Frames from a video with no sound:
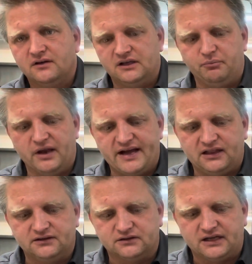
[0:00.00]
The black
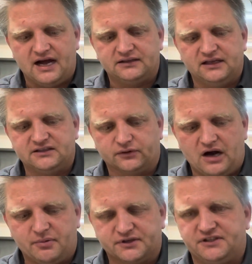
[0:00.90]
little dot, it's a
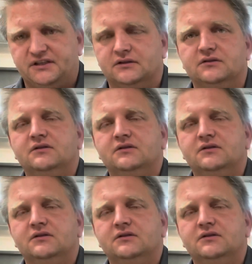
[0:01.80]
rubber seal.